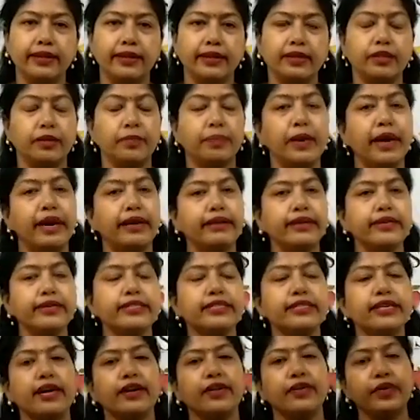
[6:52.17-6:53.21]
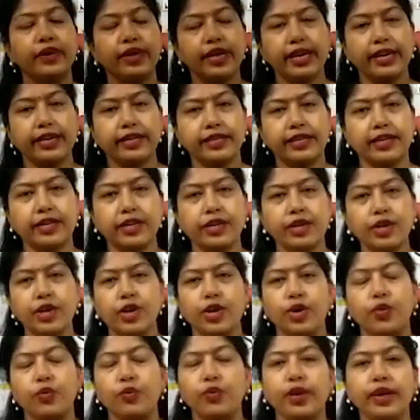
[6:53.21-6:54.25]
The patterns are created
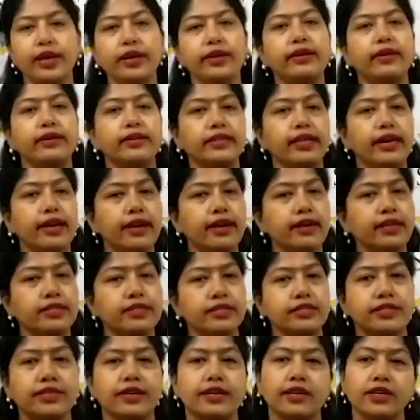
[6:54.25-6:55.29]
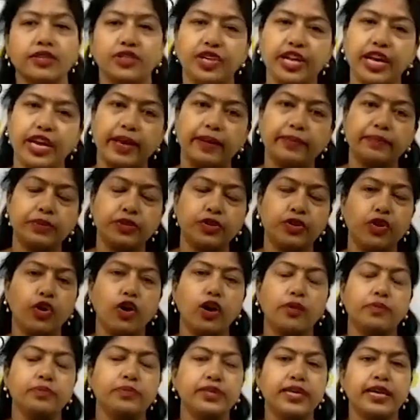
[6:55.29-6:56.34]
when things, shapes,
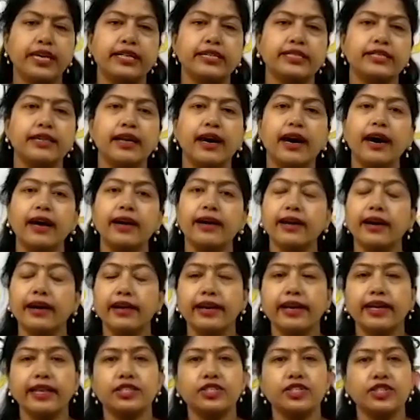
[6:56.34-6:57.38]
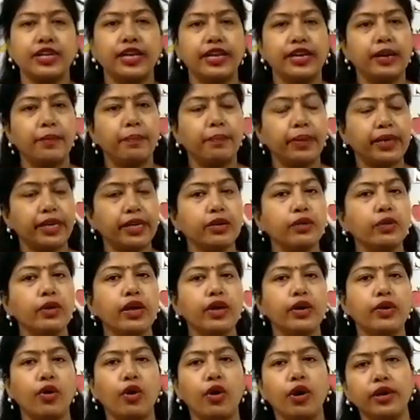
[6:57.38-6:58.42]
objects are arranged in a
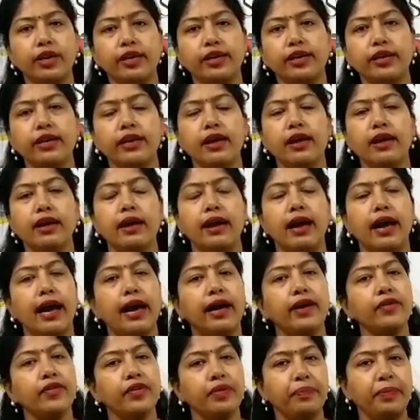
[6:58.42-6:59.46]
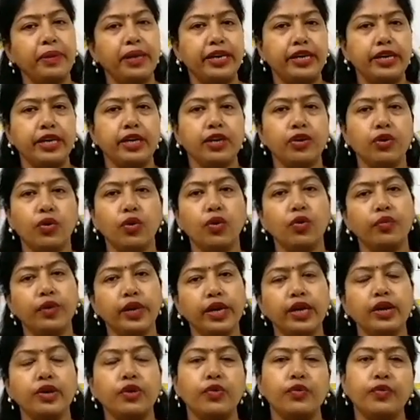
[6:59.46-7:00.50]
particular order and repeated over
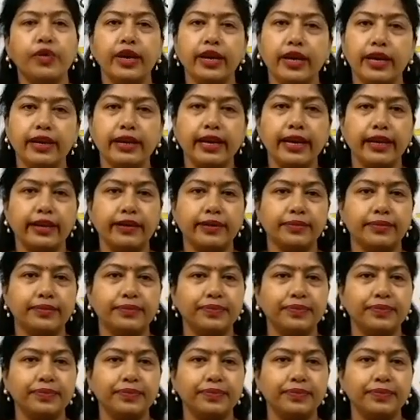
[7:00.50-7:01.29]
and over again.